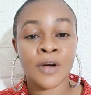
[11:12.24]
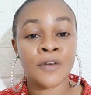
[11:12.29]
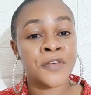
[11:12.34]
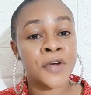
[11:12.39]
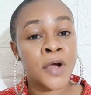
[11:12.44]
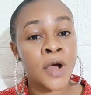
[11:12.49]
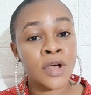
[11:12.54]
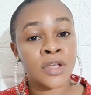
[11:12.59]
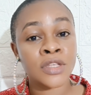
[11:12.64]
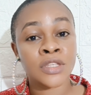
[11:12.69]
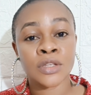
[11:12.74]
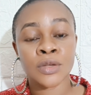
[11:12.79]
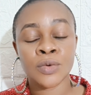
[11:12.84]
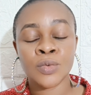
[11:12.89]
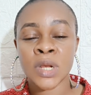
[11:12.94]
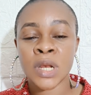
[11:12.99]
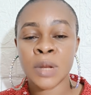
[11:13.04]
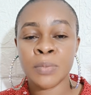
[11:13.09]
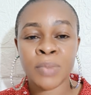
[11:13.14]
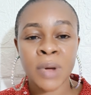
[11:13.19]
Of course,
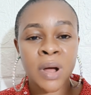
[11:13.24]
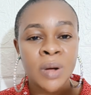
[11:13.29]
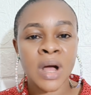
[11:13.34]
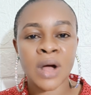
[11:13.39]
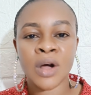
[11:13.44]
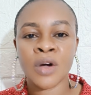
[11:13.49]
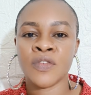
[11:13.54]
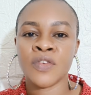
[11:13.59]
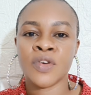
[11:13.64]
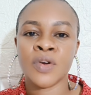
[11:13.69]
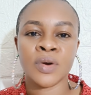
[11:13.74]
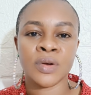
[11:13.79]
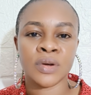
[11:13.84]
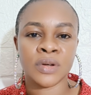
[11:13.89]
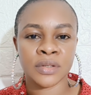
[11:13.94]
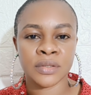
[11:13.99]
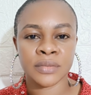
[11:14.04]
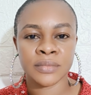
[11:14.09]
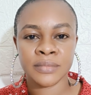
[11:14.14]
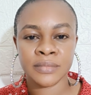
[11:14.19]
with the power of
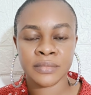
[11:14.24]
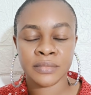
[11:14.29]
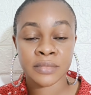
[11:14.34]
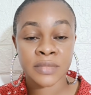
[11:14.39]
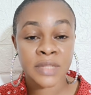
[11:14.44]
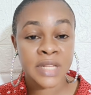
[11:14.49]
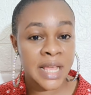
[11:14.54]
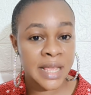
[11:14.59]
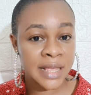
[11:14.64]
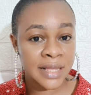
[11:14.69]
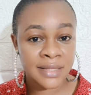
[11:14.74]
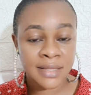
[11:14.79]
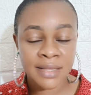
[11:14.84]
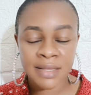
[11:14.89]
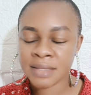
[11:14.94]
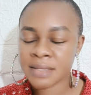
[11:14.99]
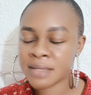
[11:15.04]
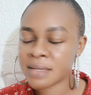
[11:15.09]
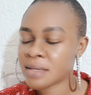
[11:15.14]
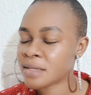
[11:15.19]
God, and
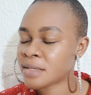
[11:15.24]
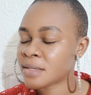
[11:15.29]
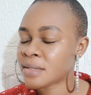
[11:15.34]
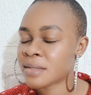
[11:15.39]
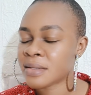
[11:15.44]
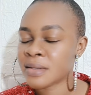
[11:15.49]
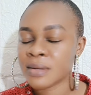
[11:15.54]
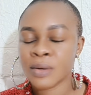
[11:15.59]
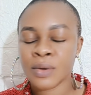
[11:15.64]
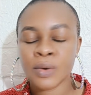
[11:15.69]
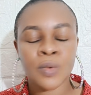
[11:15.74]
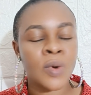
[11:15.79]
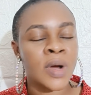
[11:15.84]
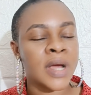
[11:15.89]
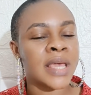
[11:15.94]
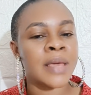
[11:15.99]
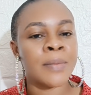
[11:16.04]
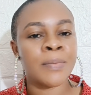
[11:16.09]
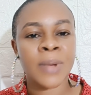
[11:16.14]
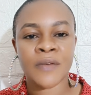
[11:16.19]
see things
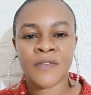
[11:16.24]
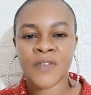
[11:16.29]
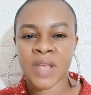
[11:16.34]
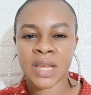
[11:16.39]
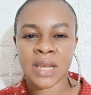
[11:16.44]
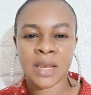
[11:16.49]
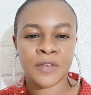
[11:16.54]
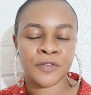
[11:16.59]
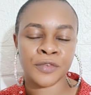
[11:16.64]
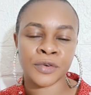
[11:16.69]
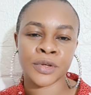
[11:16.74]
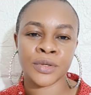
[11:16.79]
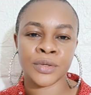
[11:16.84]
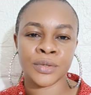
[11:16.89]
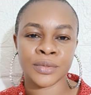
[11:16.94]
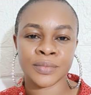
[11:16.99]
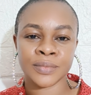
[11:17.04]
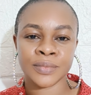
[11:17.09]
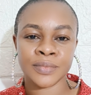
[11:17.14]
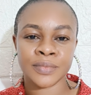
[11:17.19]
working perfectly for
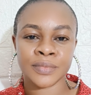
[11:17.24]
you.